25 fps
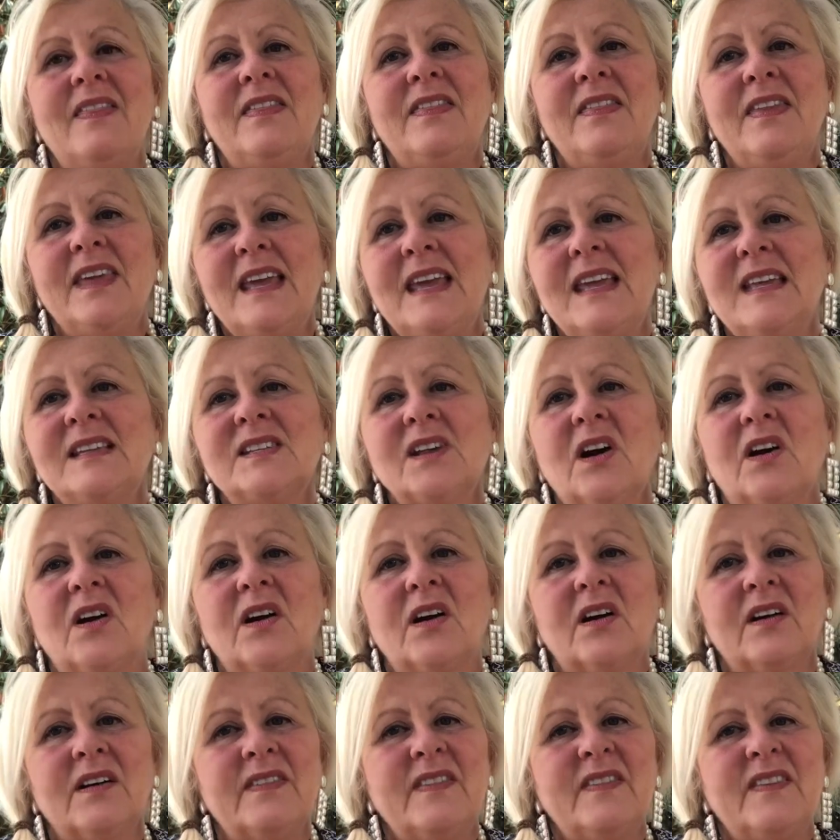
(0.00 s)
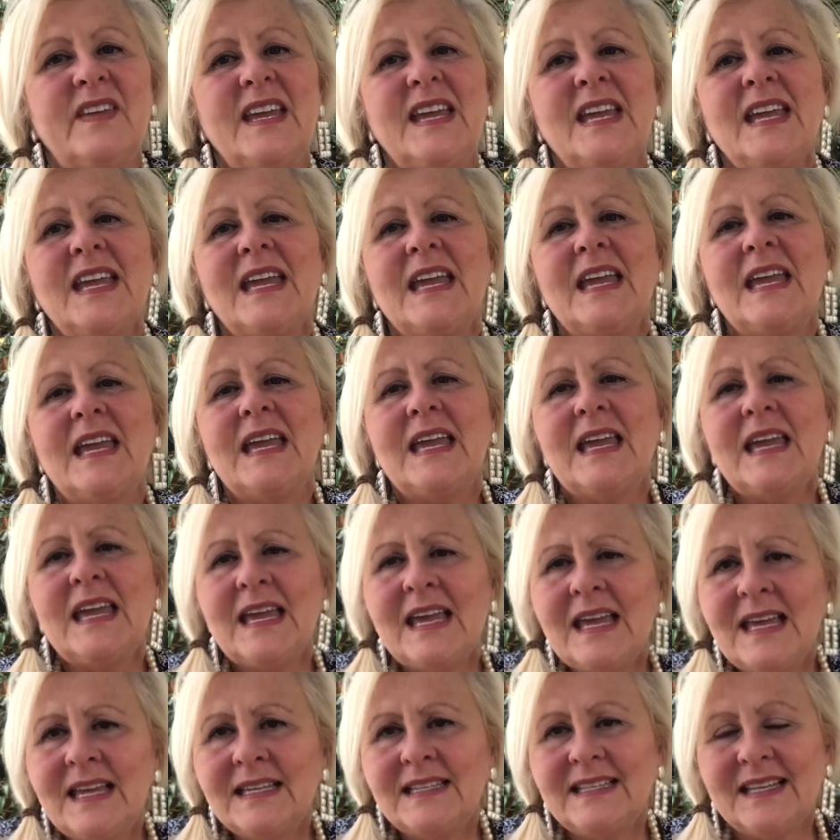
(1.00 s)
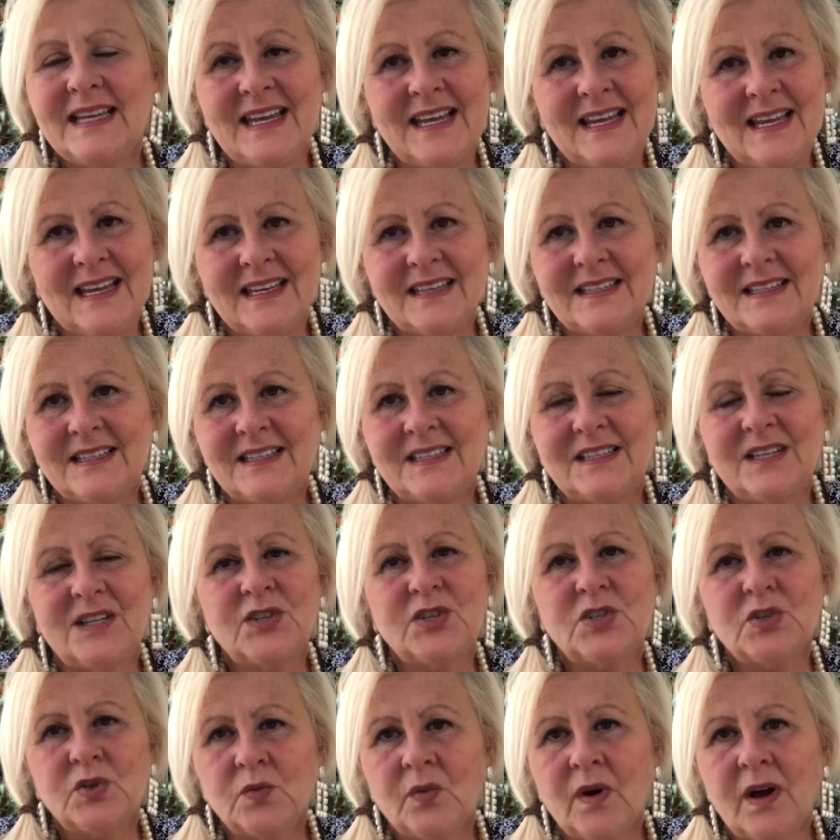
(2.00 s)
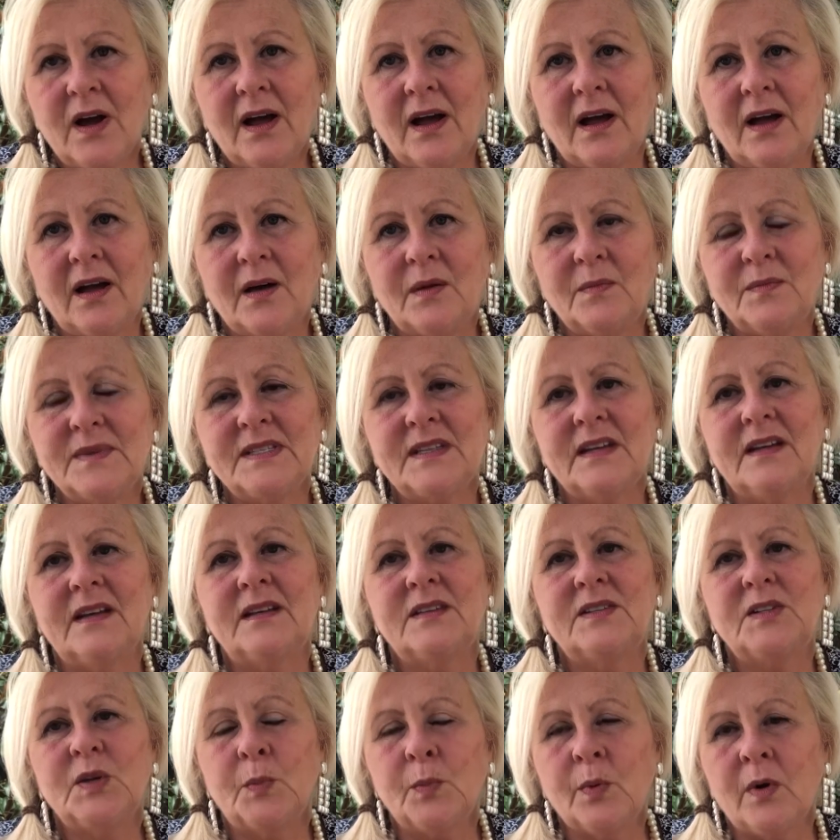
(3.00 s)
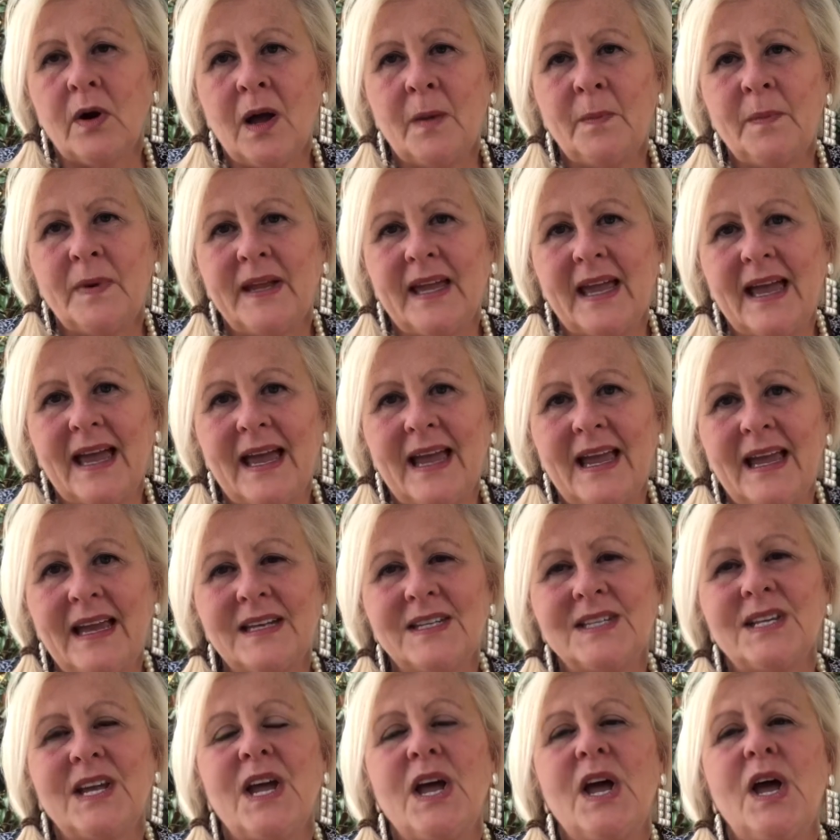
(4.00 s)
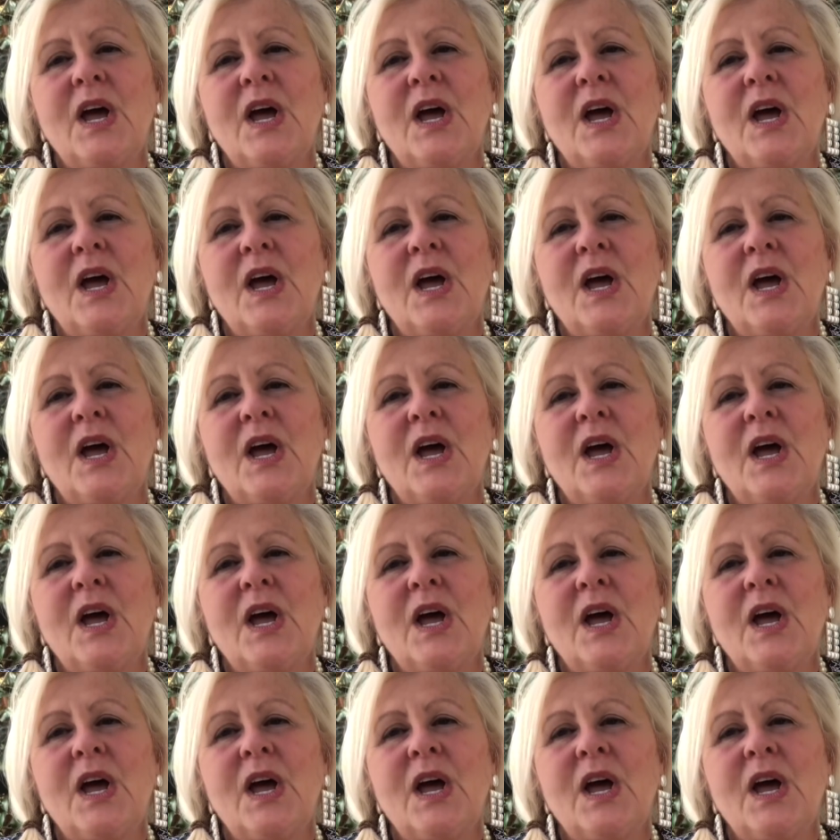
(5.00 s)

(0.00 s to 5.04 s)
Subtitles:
These are the easiest shrubs to propagate.